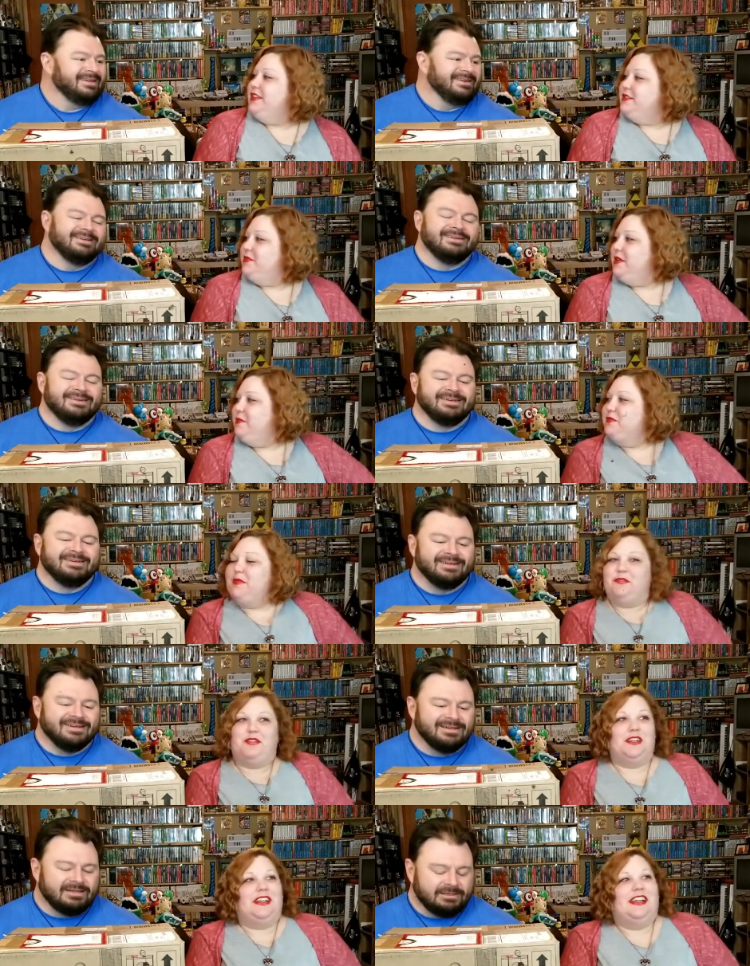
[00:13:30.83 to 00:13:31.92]
Speaker 1: so when I moved my
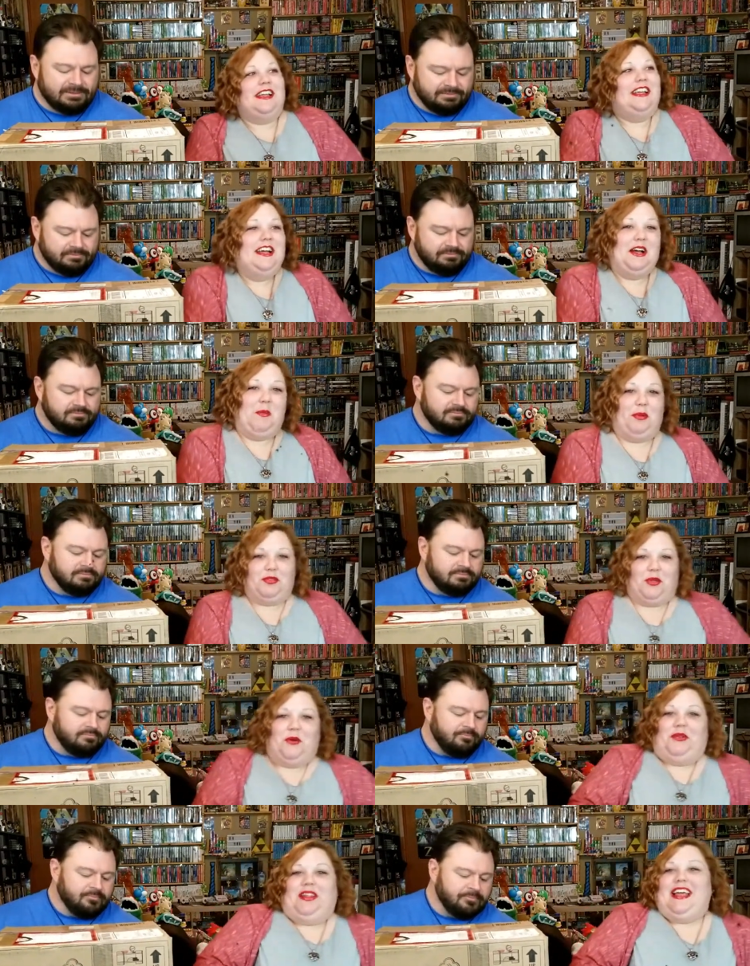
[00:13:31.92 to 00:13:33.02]
foot, pulled the
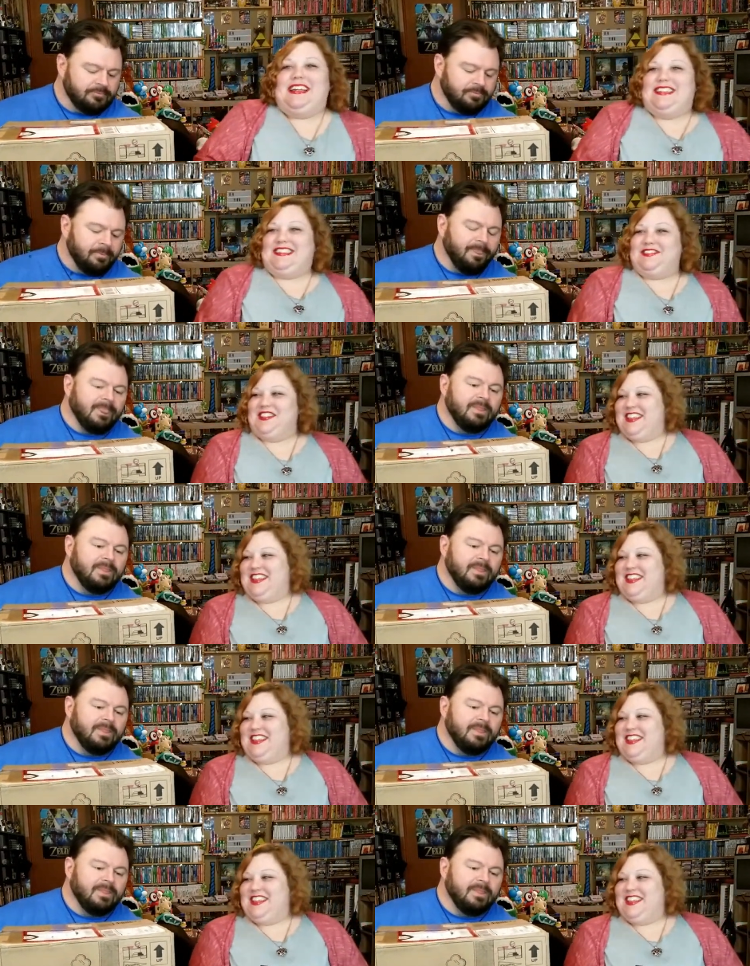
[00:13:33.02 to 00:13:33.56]
whole lights with